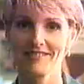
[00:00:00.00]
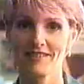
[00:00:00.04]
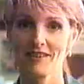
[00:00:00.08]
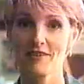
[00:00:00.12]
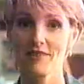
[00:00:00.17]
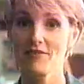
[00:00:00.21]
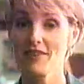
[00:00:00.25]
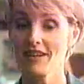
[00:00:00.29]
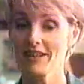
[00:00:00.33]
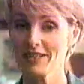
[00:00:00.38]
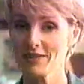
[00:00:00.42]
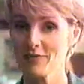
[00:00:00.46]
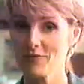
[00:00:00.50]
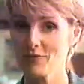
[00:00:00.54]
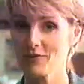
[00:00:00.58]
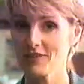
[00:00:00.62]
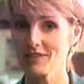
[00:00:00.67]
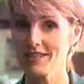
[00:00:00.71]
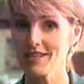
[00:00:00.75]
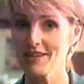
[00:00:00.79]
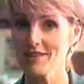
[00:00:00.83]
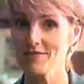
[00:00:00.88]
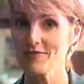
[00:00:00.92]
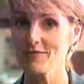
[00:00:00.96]
Citrucel,
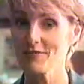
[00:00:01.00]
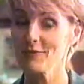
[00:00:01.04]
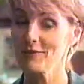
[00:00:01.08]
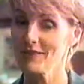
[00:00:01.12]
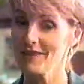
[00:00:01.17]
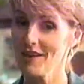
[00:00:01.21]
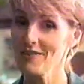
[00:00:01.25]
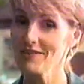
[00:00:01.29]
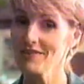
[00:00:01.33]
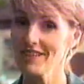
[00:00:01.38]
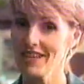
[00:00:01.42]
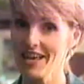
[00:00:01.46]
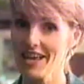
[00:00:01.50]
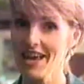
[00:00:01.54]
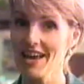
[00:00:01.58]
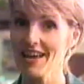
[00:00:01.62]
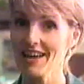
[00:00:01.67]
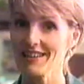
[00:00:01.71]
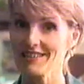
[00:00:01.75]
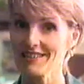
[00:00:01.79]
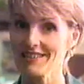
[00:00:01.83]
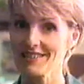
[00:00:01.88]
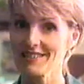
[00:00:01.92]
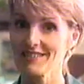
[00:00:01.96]
Effective
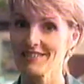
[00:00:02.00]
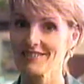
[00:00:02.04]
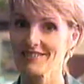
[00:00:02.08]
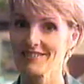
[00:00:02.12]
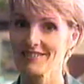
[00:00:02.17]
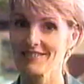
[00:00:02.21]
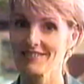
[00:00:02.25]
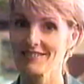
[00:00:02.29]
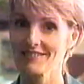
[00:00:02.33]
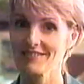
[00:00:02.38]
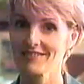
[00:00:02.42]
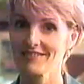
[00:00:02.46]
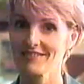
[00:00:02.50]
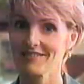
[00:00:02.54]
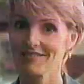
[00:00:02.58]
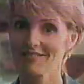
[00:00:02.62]
relief without the gas.